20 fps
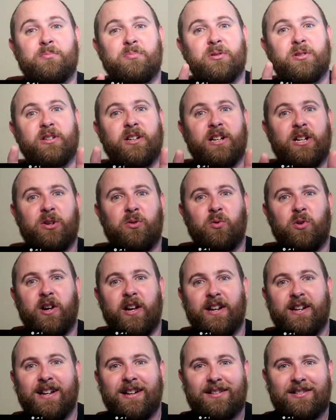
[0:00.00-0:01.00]
But
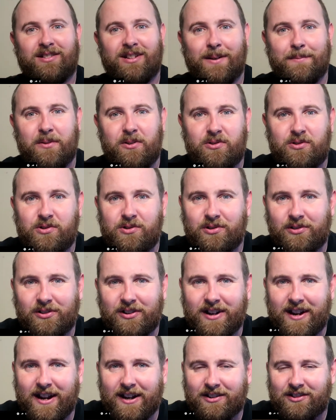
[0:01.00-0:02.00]
anyway, next time you choose a
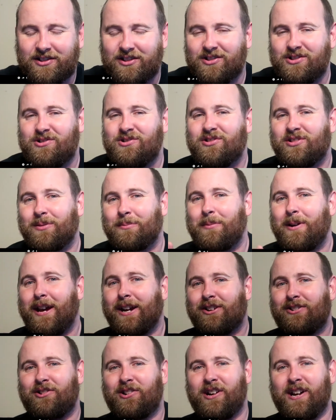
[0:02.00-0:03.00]
reaction, choose a
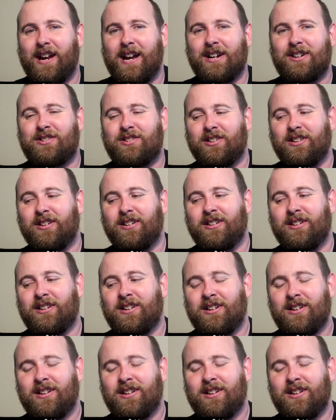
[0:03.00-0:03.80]
max reaction.